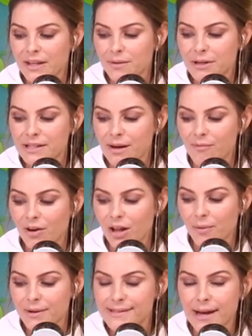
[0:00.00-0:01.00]
In the meantime,
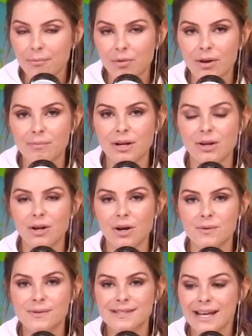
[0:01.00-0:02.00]
follow us at Maria
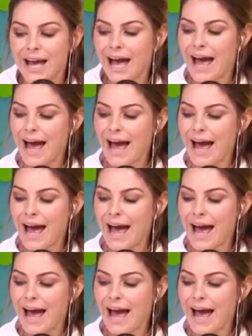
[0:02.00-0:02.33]
Menounos,